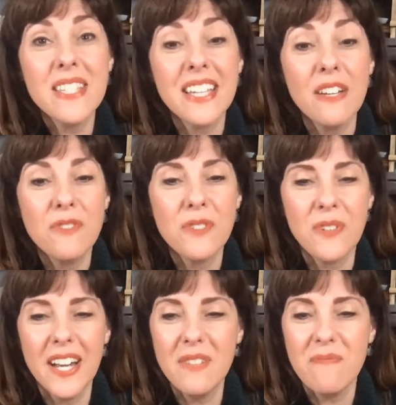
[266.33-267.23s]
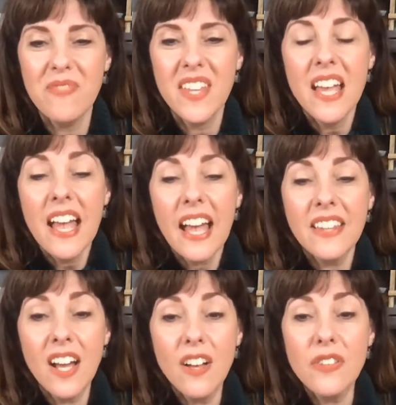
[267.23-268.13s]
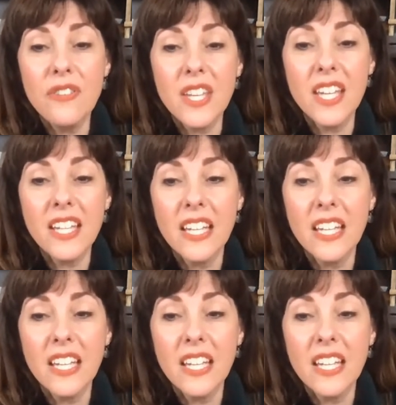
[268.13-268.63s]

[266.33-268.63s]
gift, right? And the other thing,